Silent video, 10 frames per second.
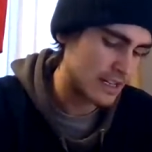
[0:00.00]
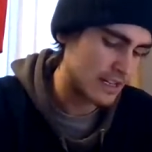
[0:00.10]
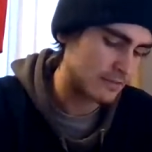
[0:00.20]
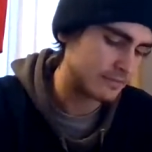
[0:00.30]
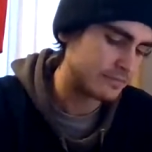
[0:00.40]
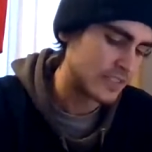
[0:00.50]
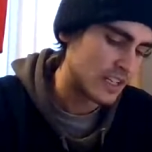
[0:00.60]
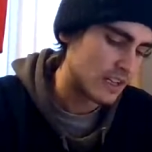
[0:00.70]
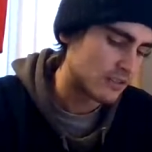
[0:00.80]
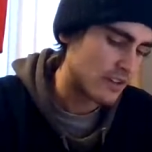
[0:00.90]

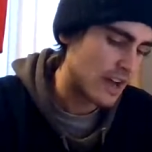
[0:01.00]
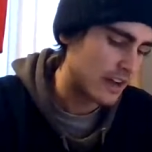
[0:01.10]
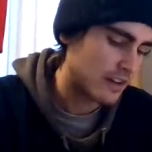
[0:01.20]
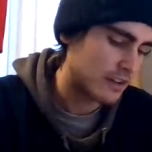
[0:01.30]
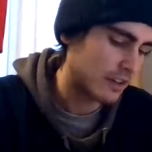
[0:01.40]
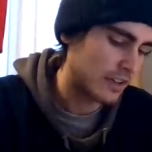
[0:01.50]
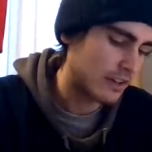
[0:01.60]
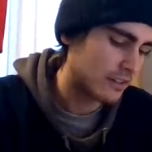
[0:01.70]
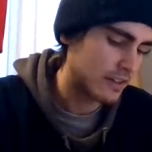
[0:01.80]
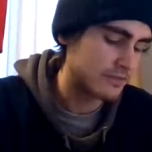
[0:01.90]
Drager and
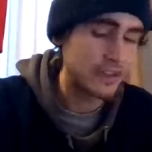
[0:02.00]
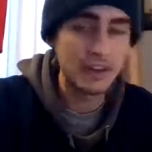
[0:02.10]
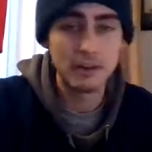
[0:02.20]
Lindgren,